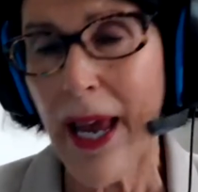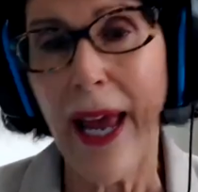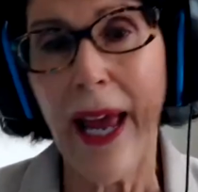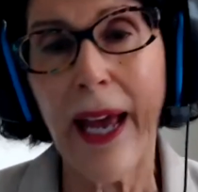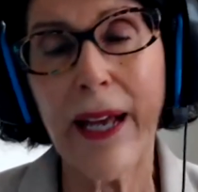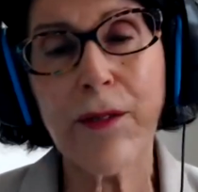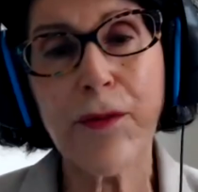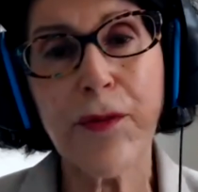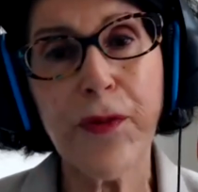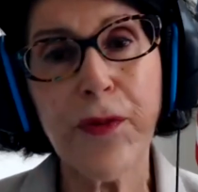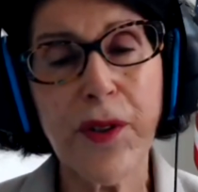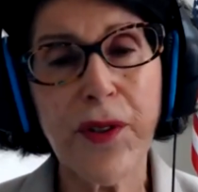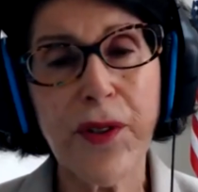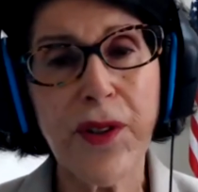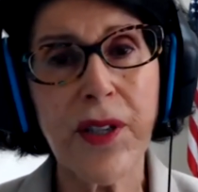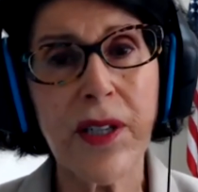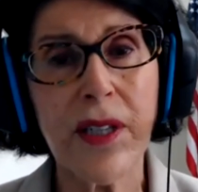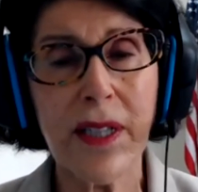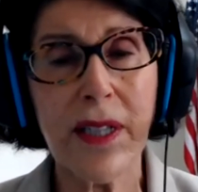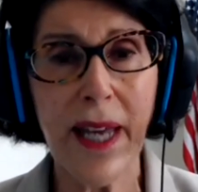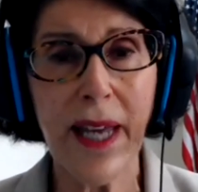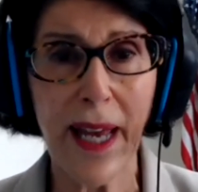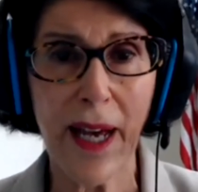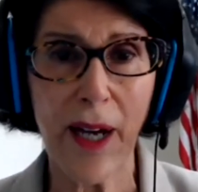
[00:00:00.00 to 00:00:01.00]
And for the
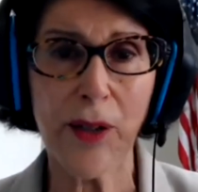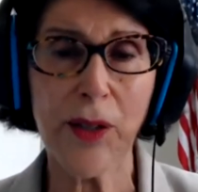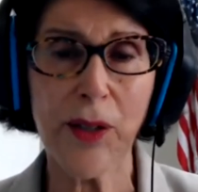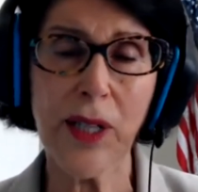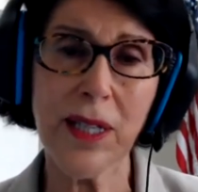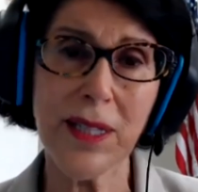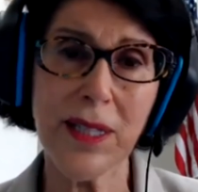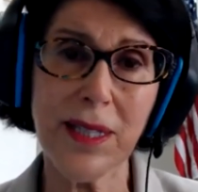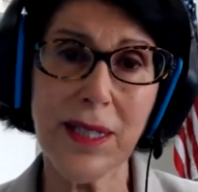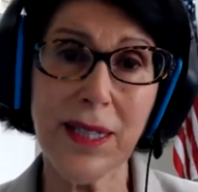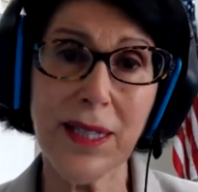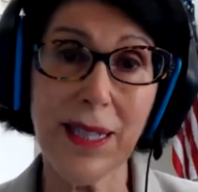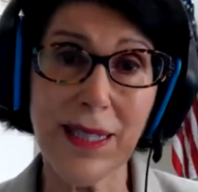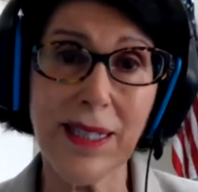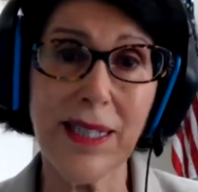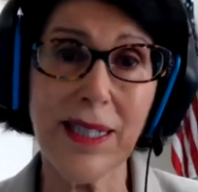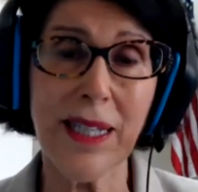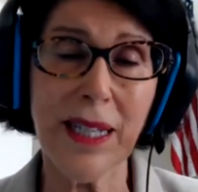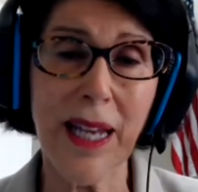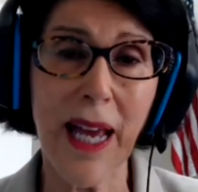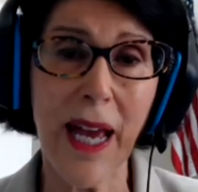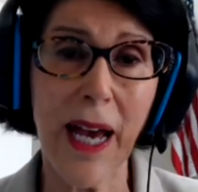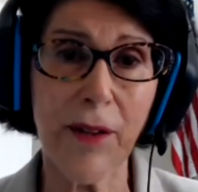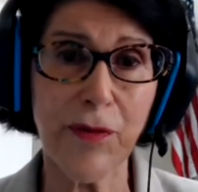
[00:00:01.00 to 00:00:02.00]
counties that
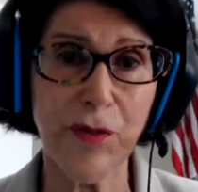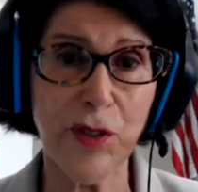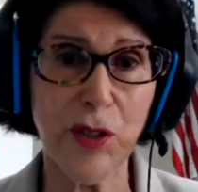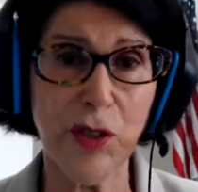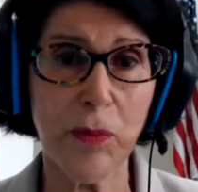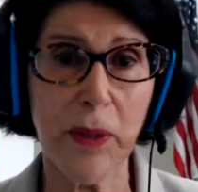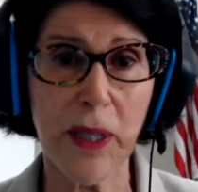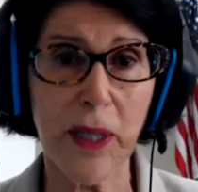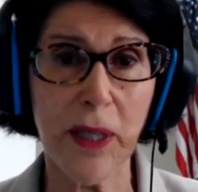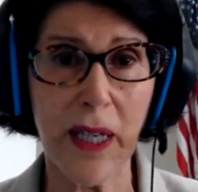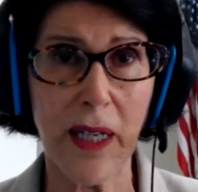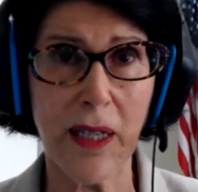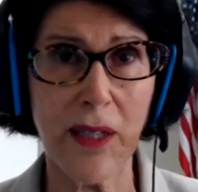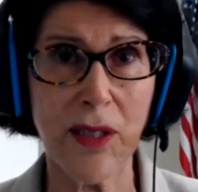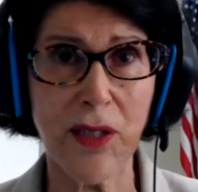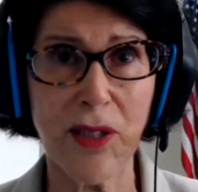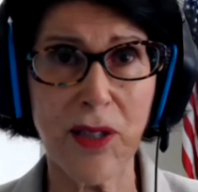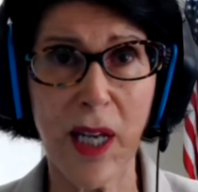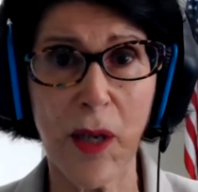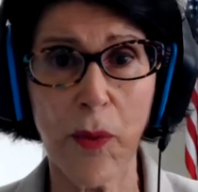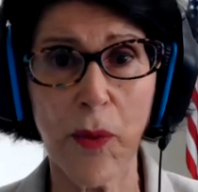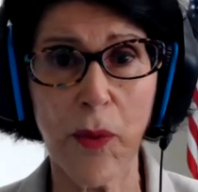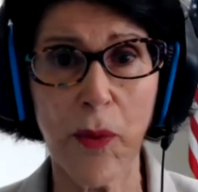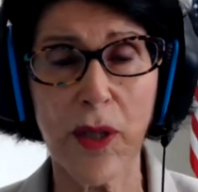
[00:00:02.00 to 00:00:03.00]
did have to, because
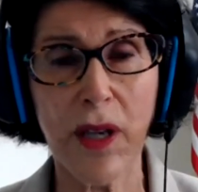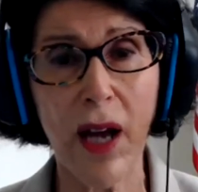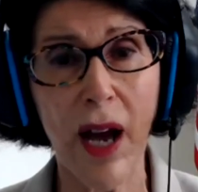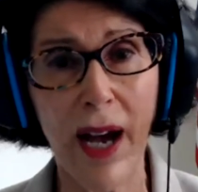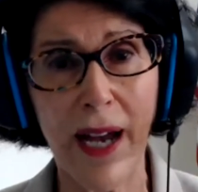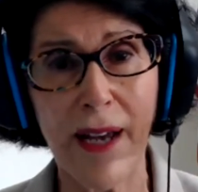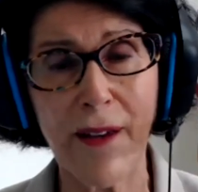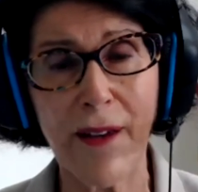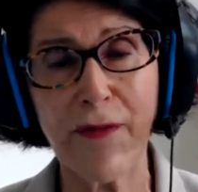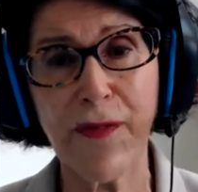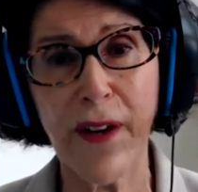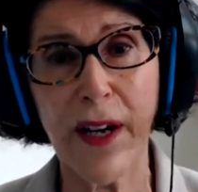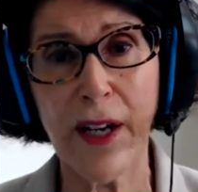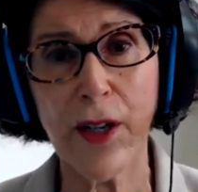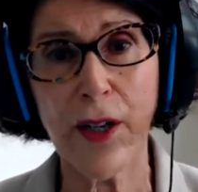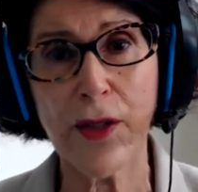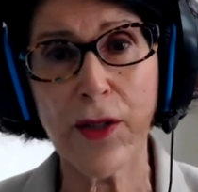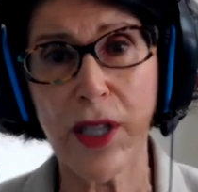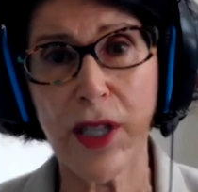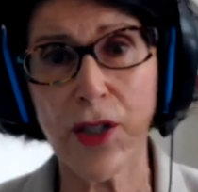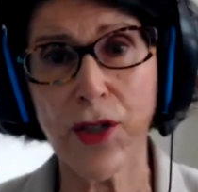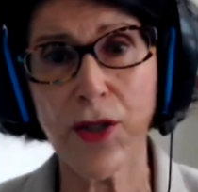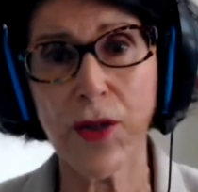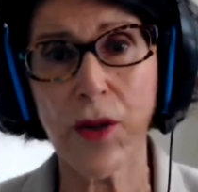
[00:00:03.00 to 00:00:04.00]
they were in high fire
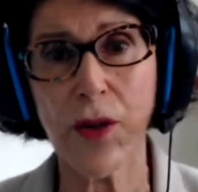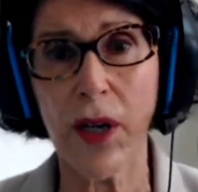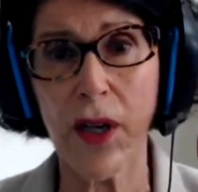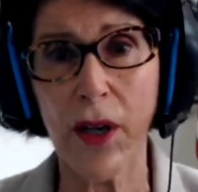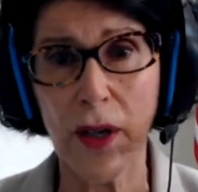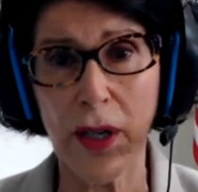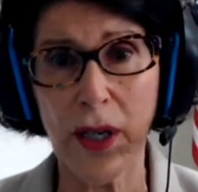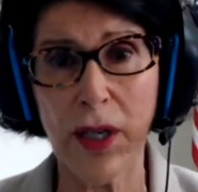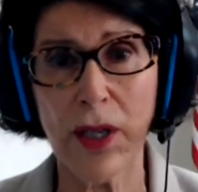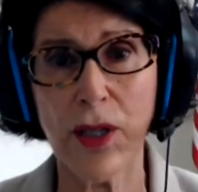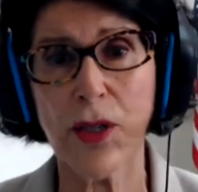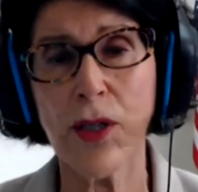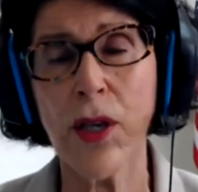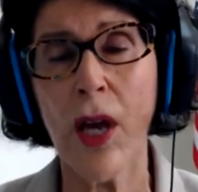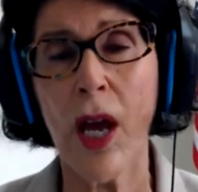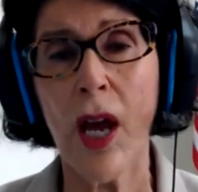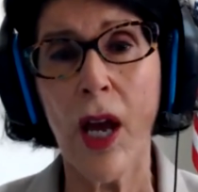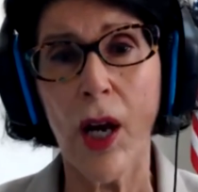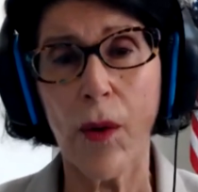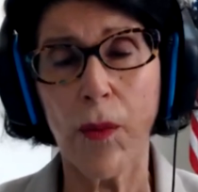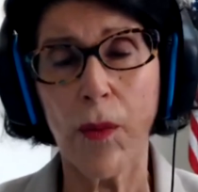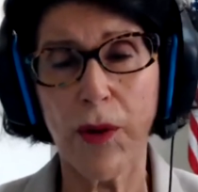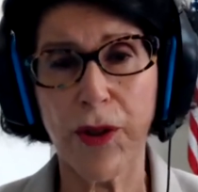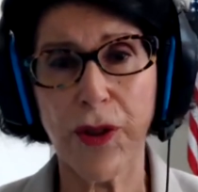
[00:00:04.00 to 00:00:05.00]
danger areas
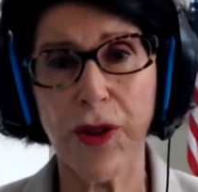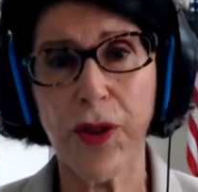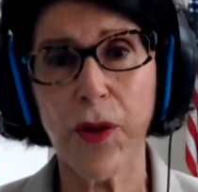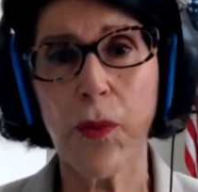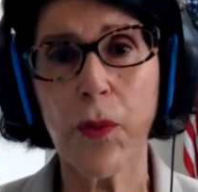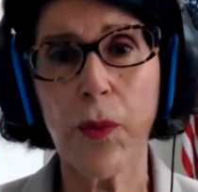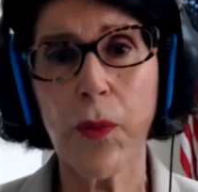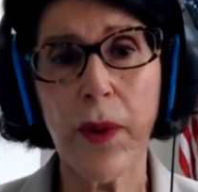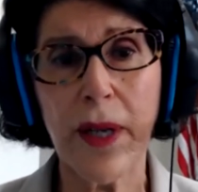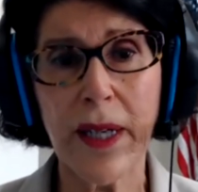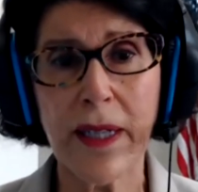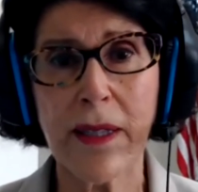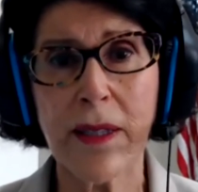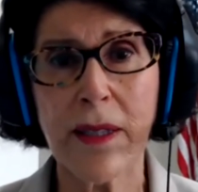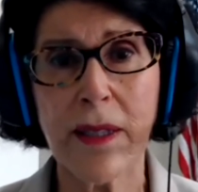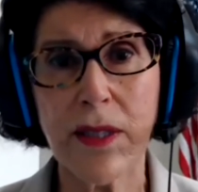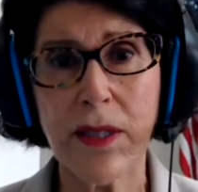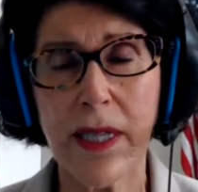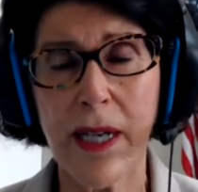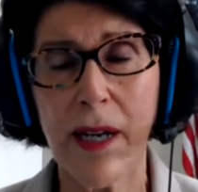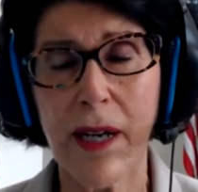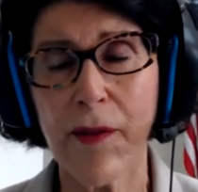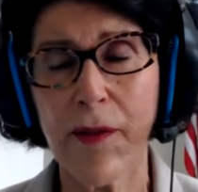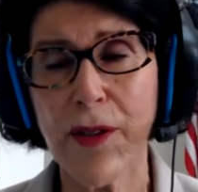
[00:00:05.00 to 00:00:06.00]
with the winds
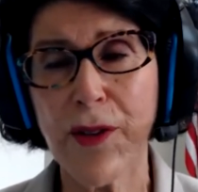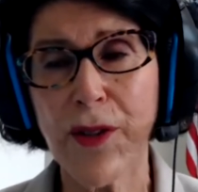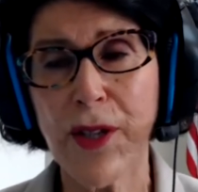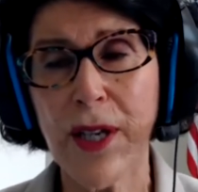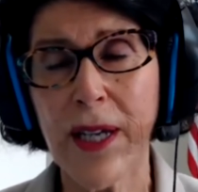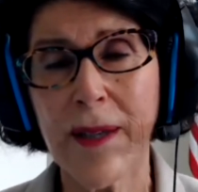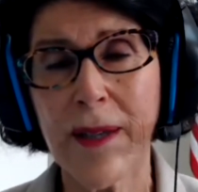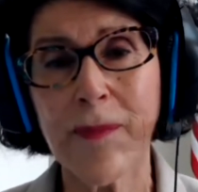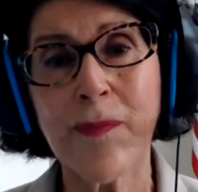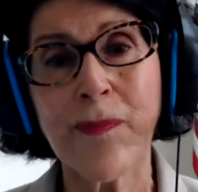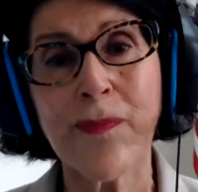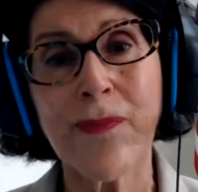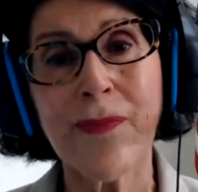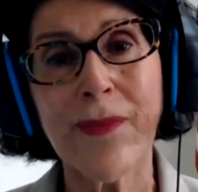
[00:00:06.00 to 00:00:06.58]
and everything,